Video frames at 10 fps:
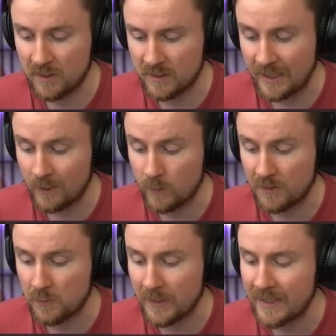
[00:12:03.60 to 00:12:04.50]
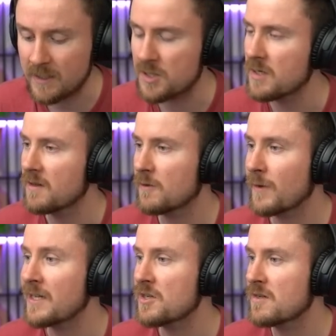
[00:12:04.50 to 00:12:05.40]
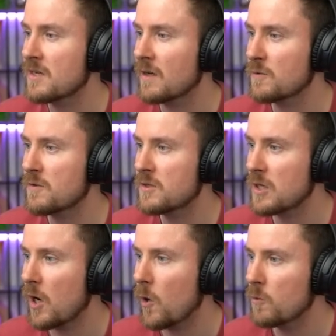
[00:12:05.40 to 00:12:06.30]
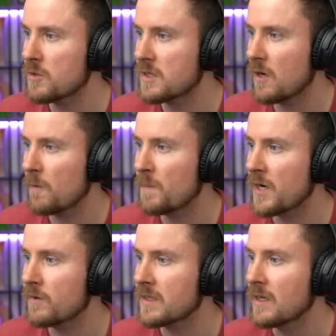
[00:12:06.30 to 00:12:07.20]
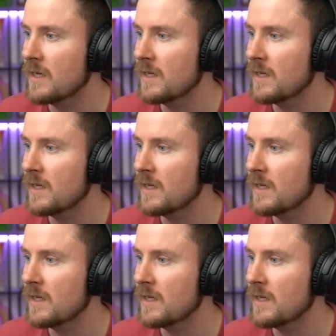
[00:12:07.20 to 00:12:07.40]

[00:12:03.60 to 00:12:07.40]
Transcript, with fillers: the, take a look at the range. The range is so, so, so barely.